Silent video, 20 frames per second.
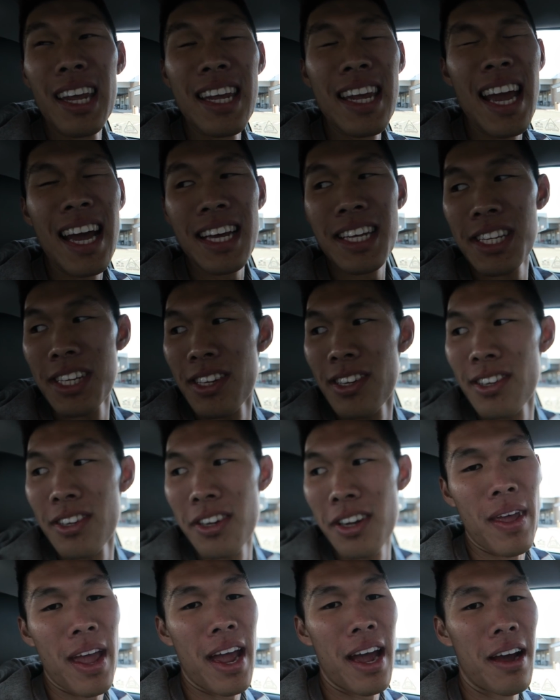he has
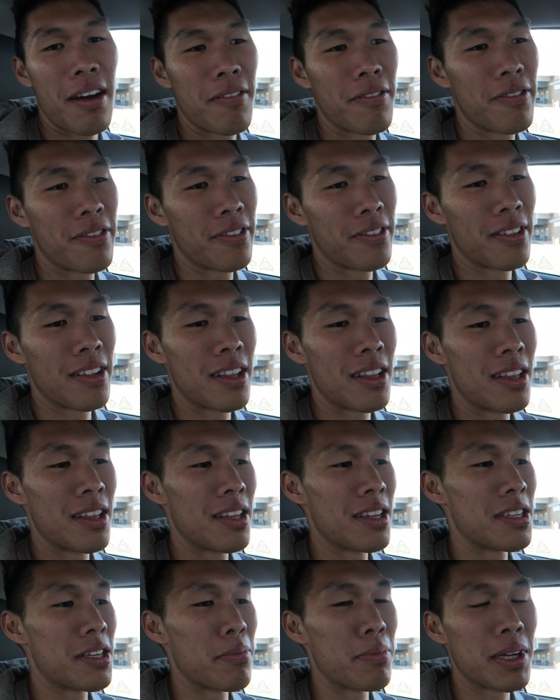to have
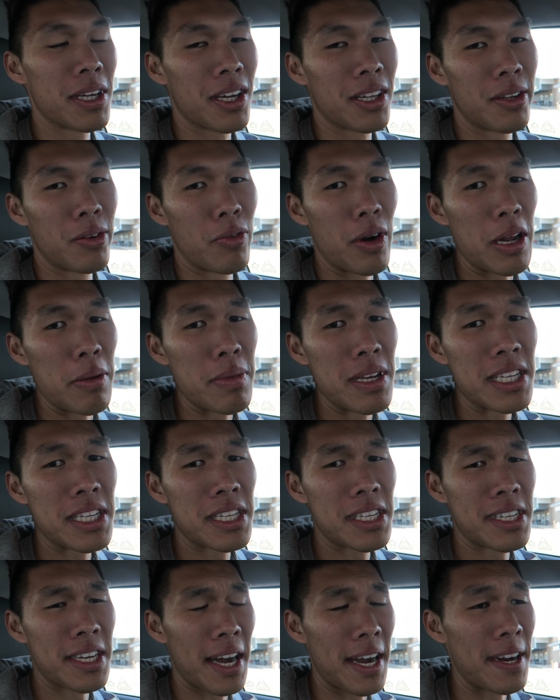something called a
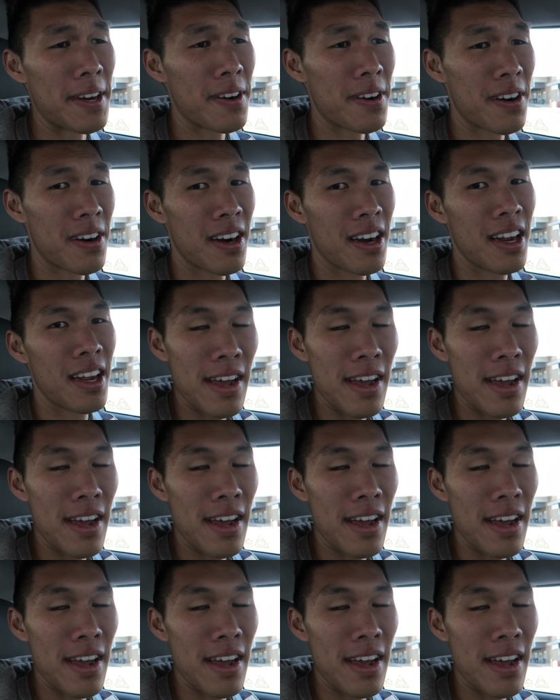rabies titer